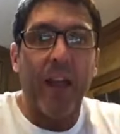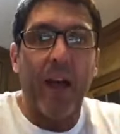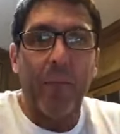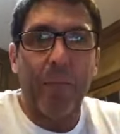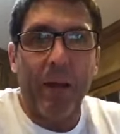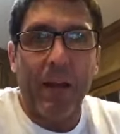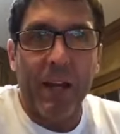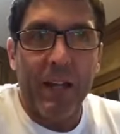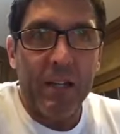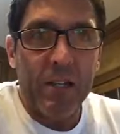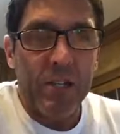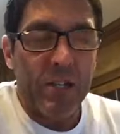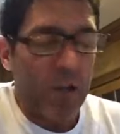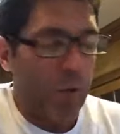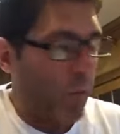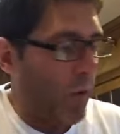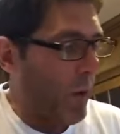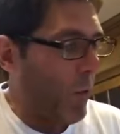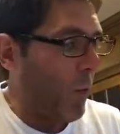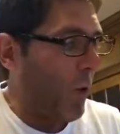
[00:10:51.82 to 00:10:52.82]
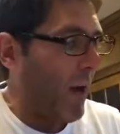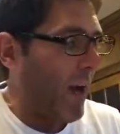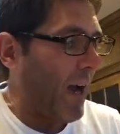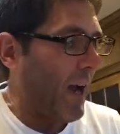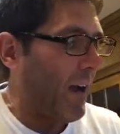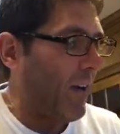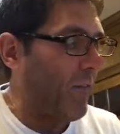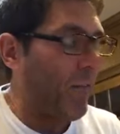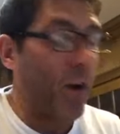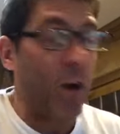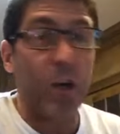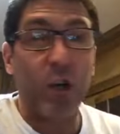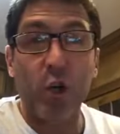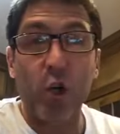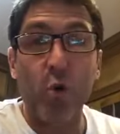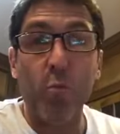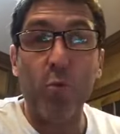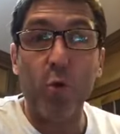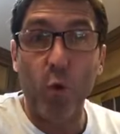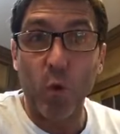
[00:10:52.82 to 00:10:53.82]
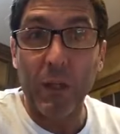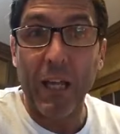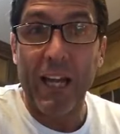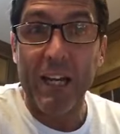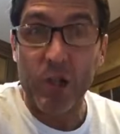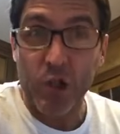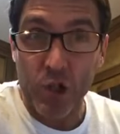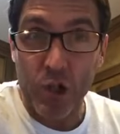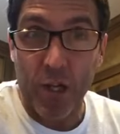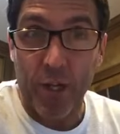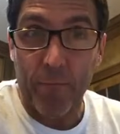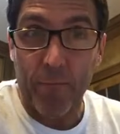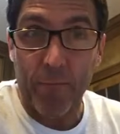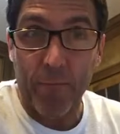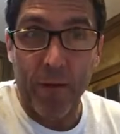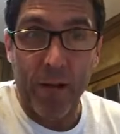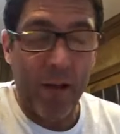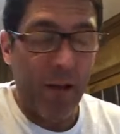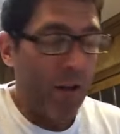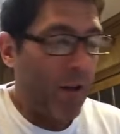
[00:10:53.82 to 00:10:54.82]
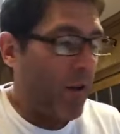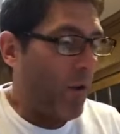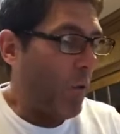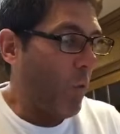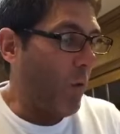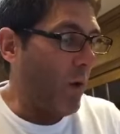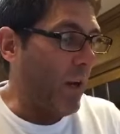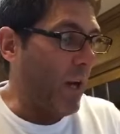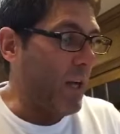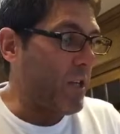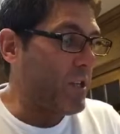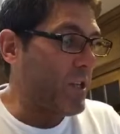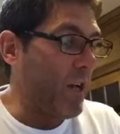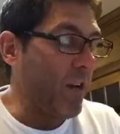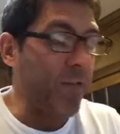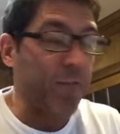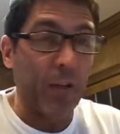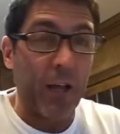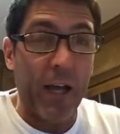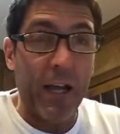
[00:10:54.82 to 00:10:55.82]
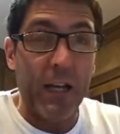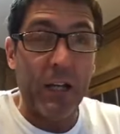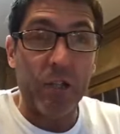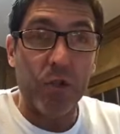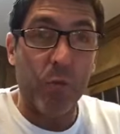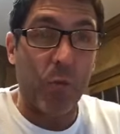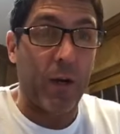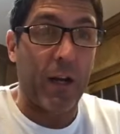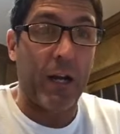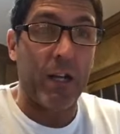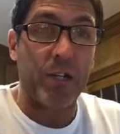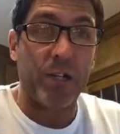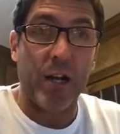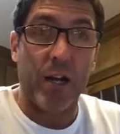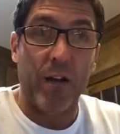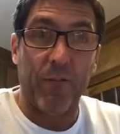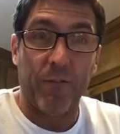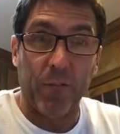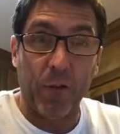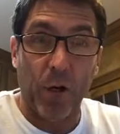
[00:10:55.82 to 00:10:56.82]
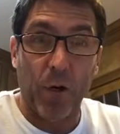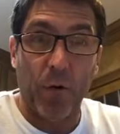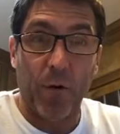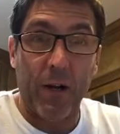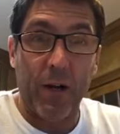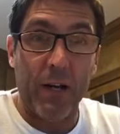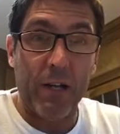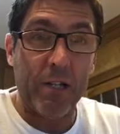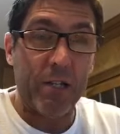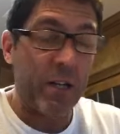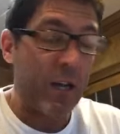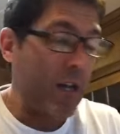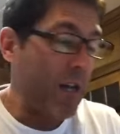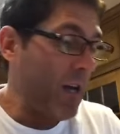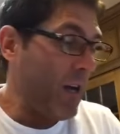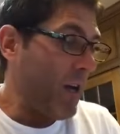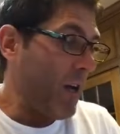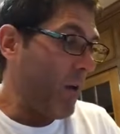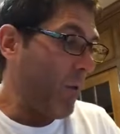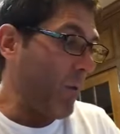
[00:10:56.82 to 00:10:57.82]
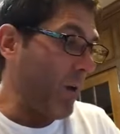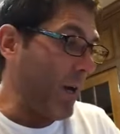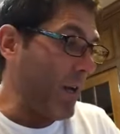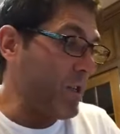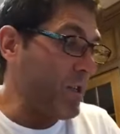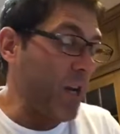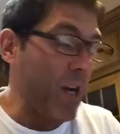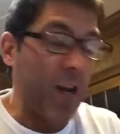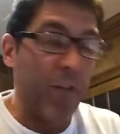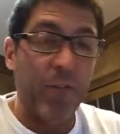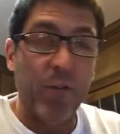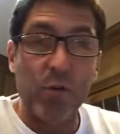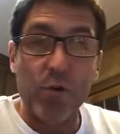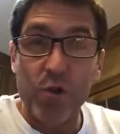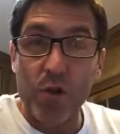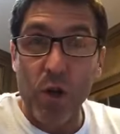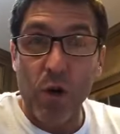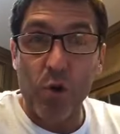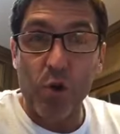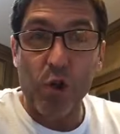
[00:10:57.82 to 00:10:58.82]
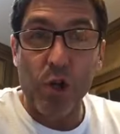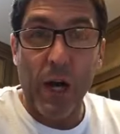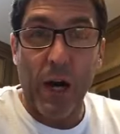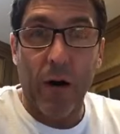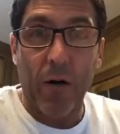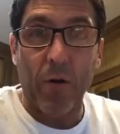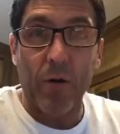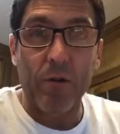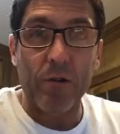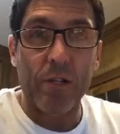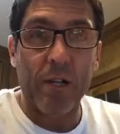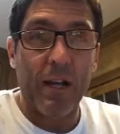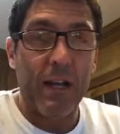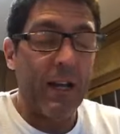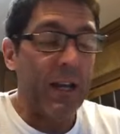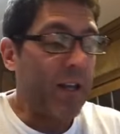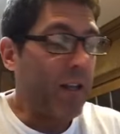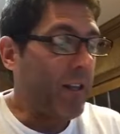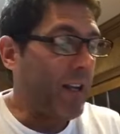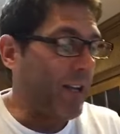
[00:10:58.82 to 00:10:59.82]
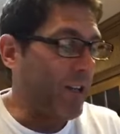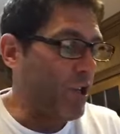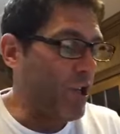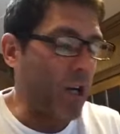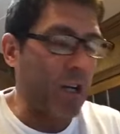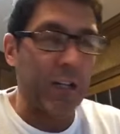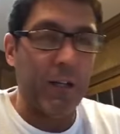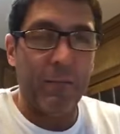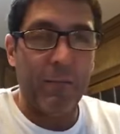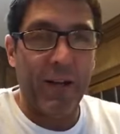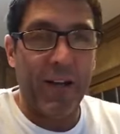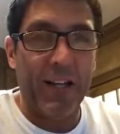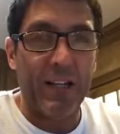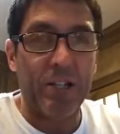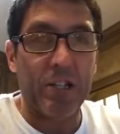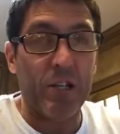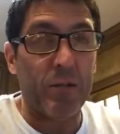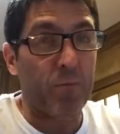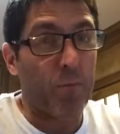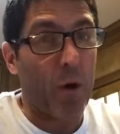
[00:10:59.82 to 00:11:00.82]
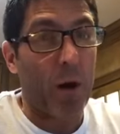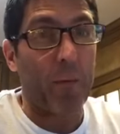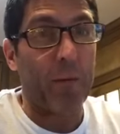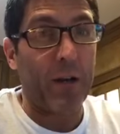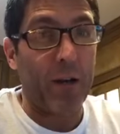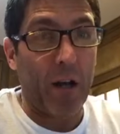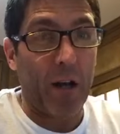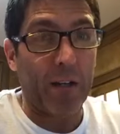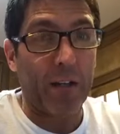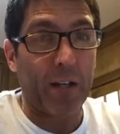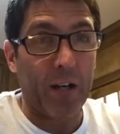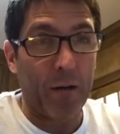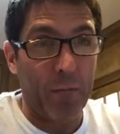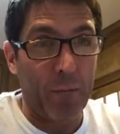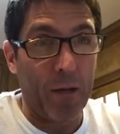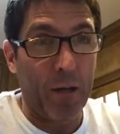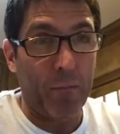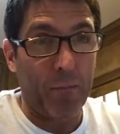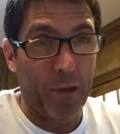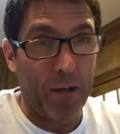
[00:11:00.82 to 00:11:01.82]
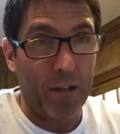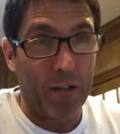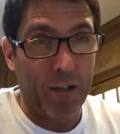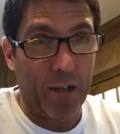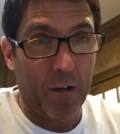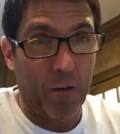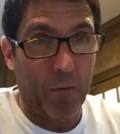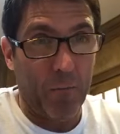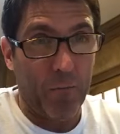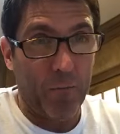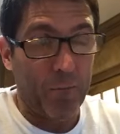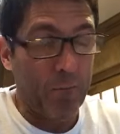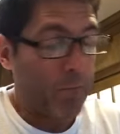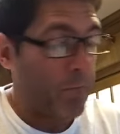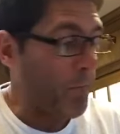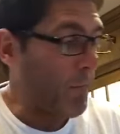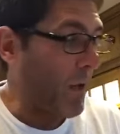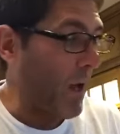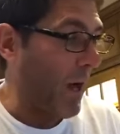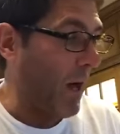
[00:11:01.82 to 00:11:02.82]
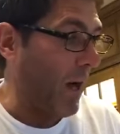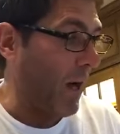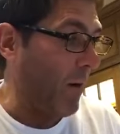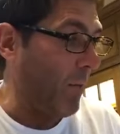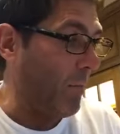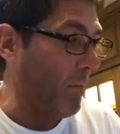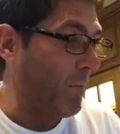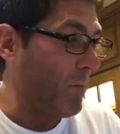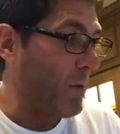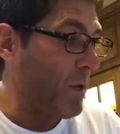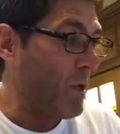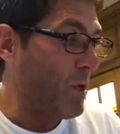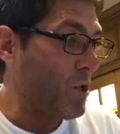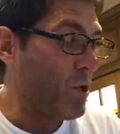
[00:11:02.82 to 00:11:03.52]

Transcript: that means that we will have accumulation. When I say flakes, when I say flurries, when I say a few snow showers, that generally means it's probably not going to be a big deal. Um,